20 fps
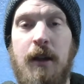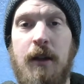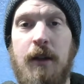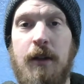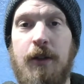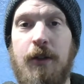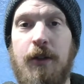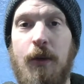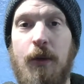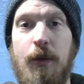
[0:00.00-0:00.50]

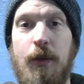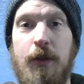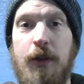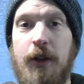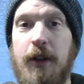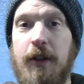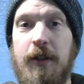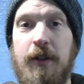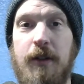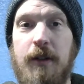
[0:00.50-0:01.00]
So
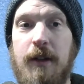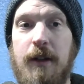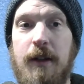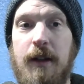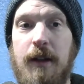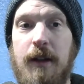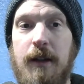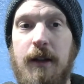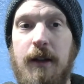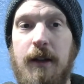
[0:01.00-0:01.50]
just,
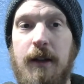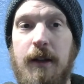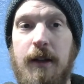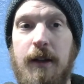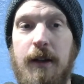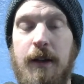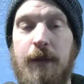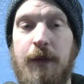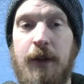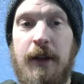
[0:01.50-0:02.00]

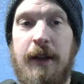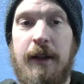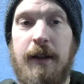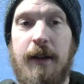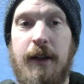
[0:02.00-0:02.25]
if you need to